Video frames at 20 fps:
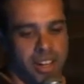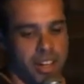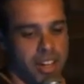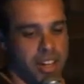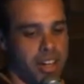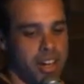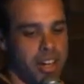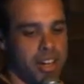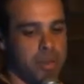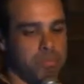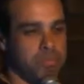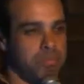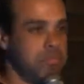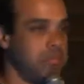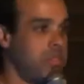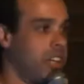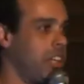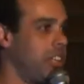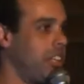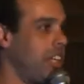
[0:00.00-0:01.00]

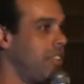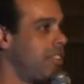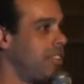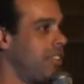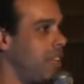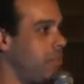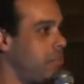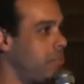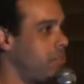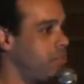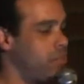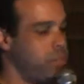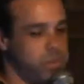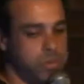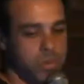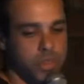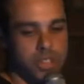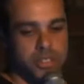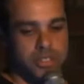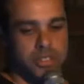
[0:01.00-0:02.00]
Our next step
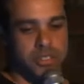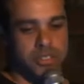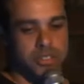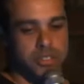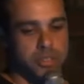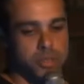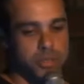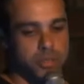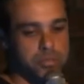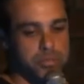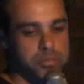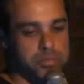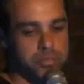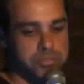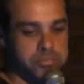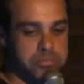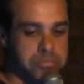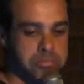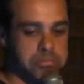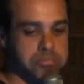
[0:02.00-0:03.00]
was to
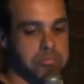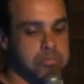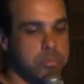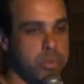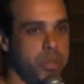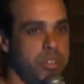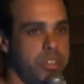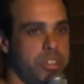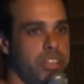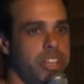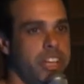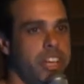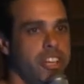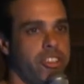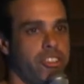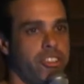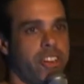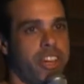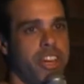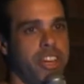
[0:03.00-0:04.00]
put
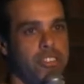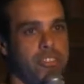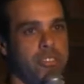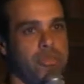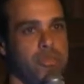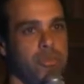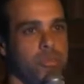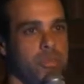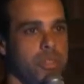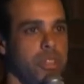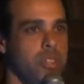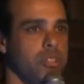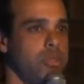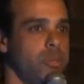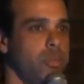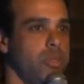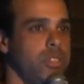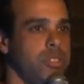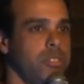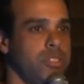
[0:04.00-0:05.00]
EH cache because
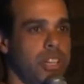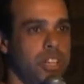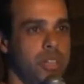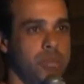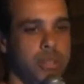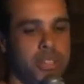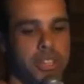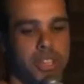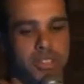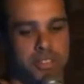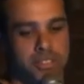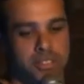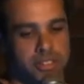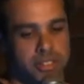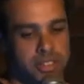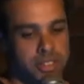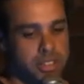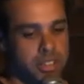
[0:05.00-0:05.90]
we use Hibernate.